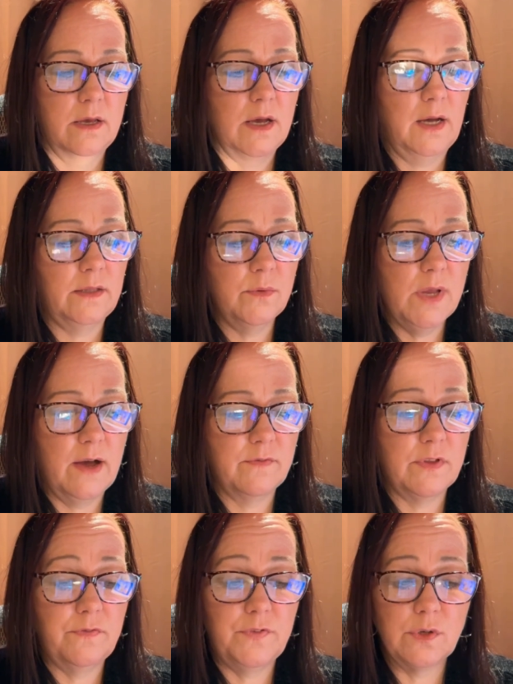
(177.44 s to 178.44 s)
And then we
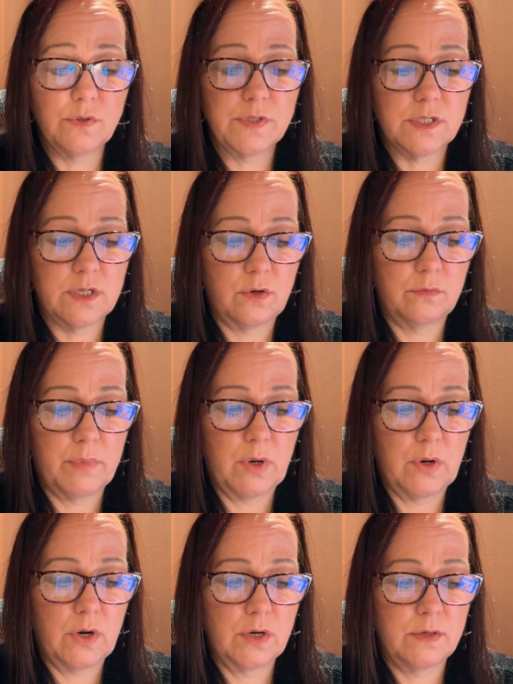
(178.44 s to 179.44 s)
have the fieldstone
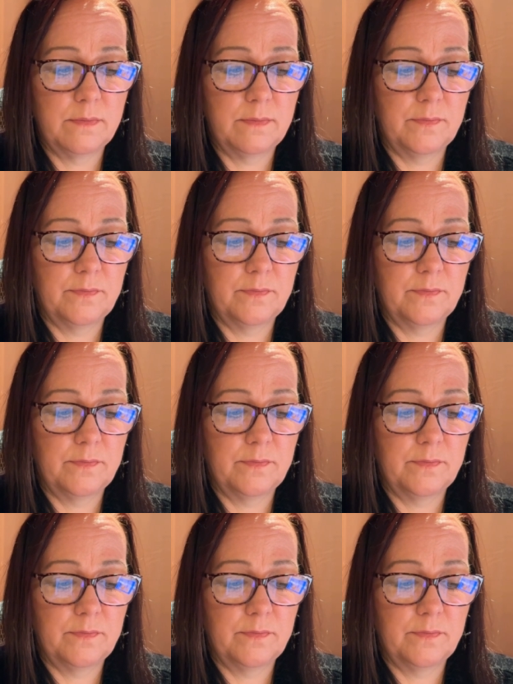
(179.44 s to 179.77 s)
barn.